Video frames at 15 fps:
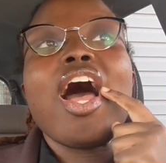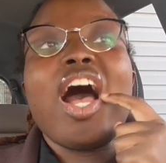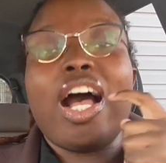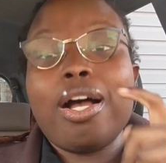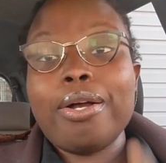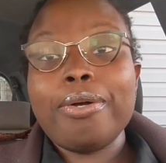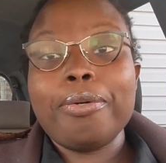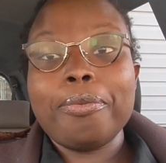
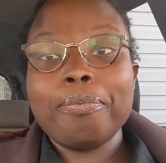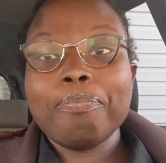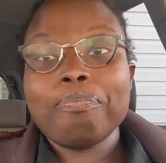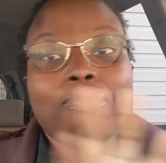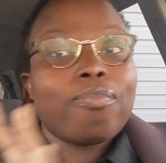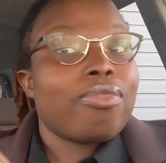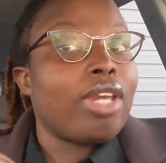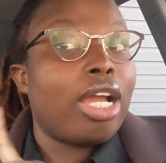um,
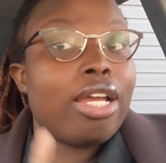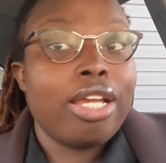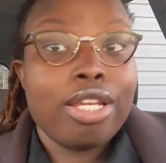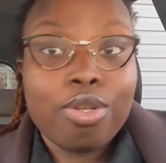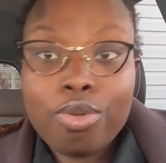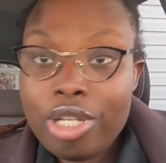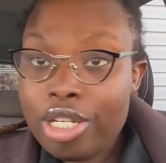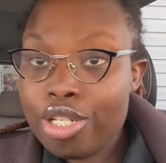and
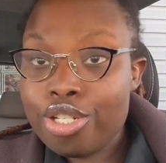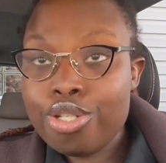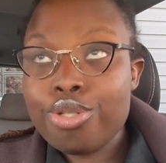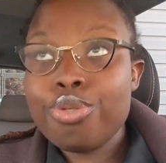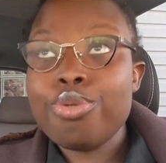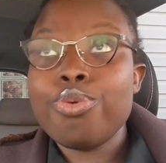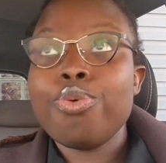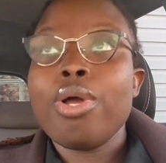you need
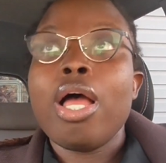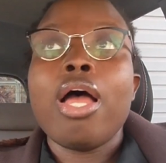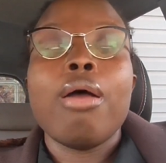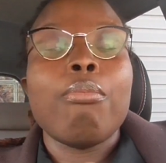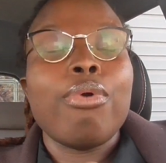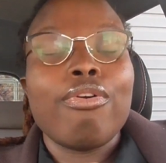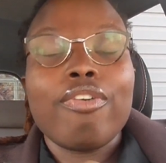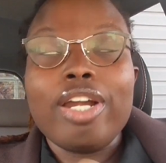you
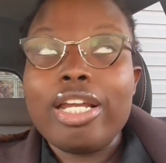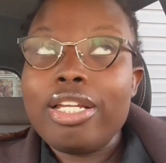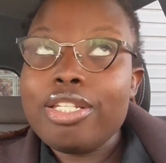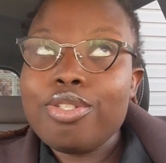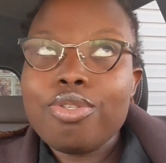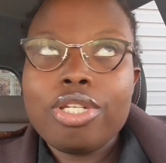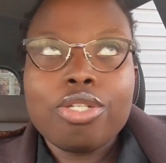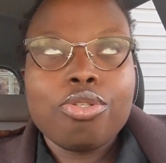
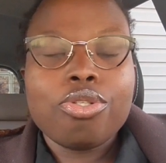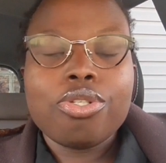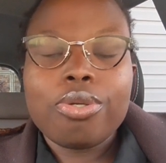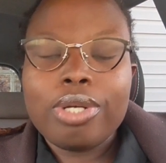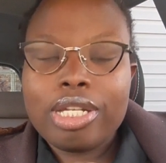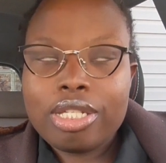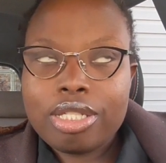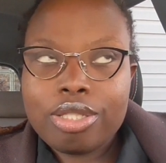braids, you need you
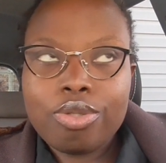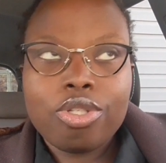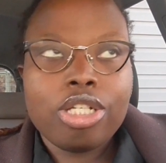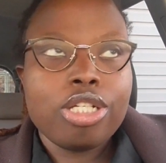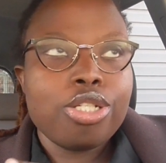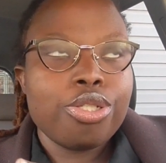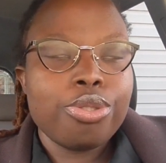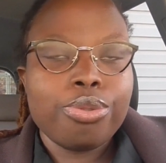twists, you
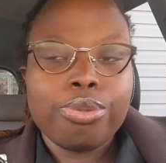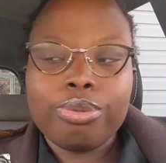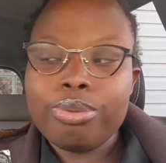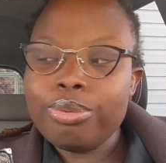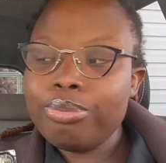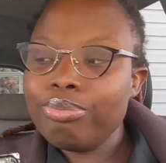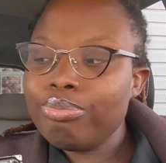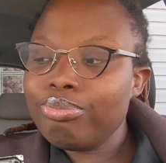need you